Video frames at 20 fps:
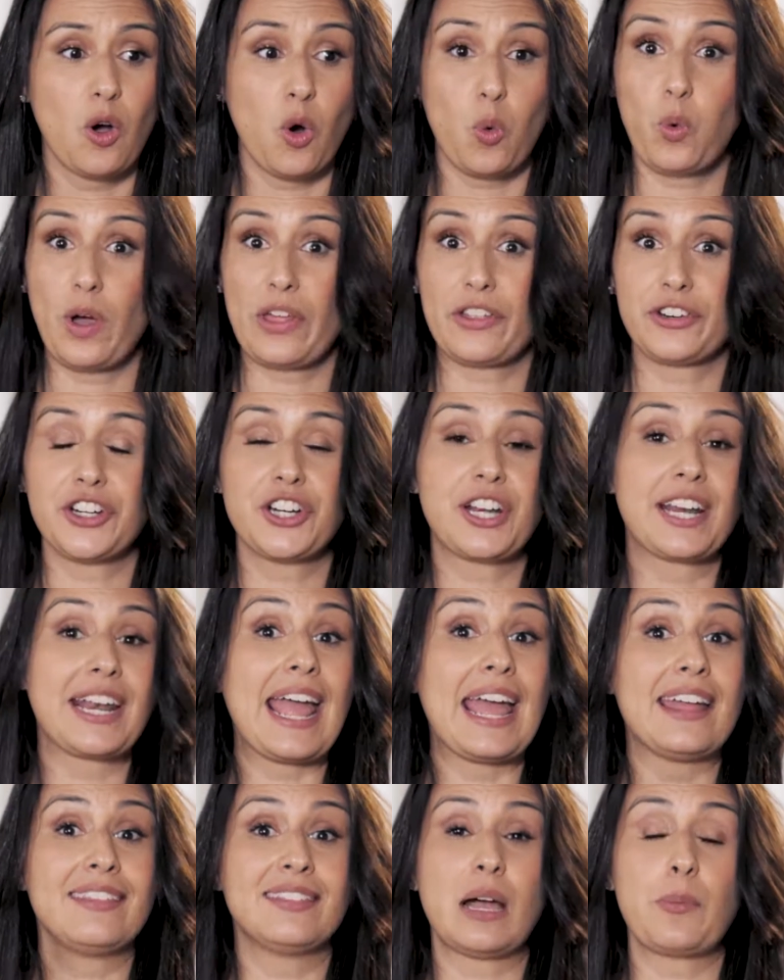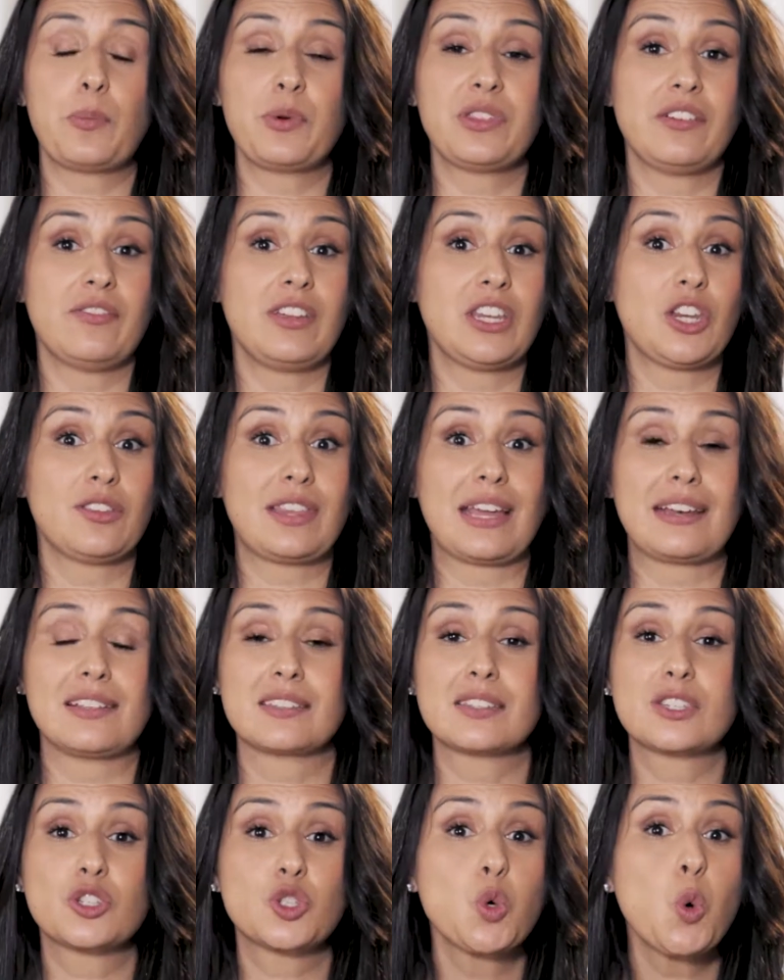Whether you're gonna end up with a video that
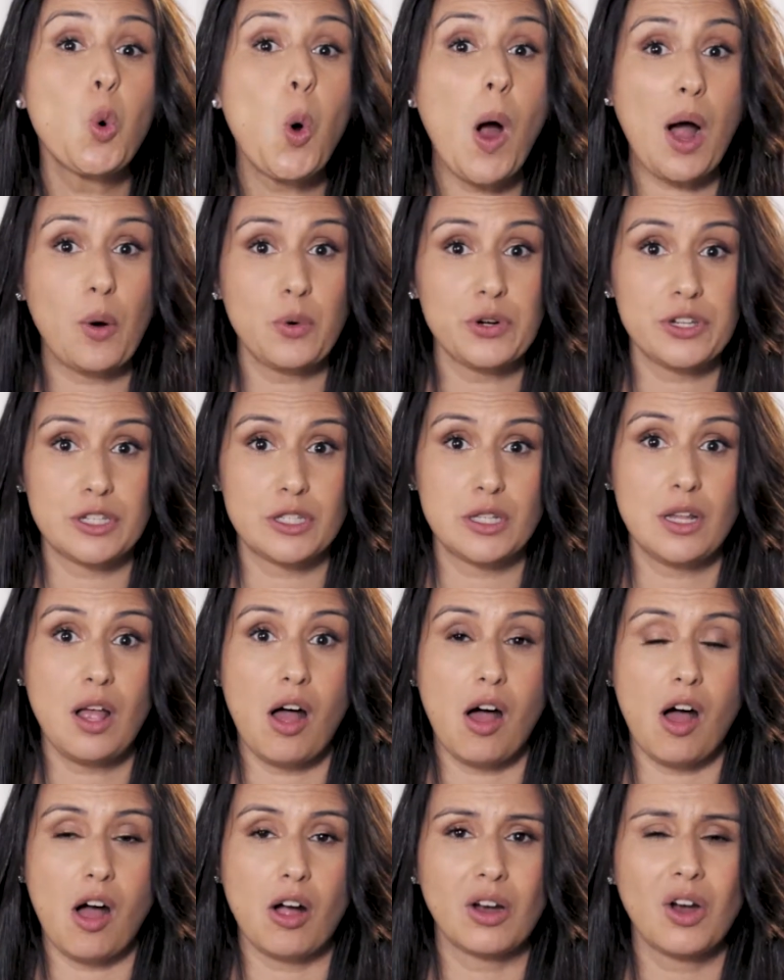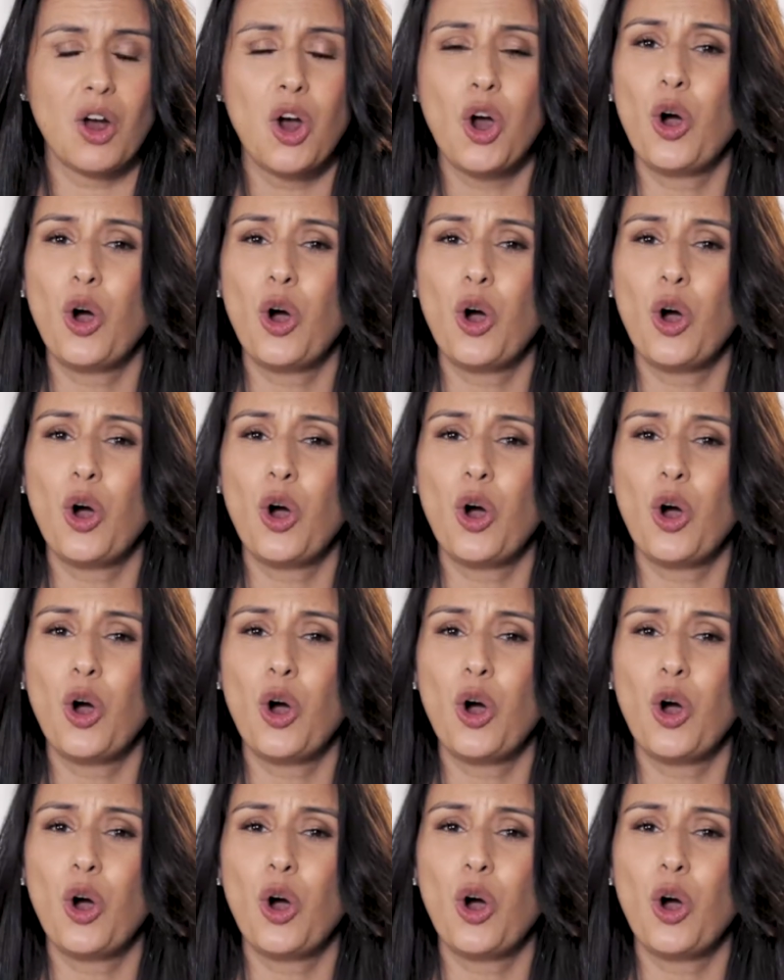is 2 hours long,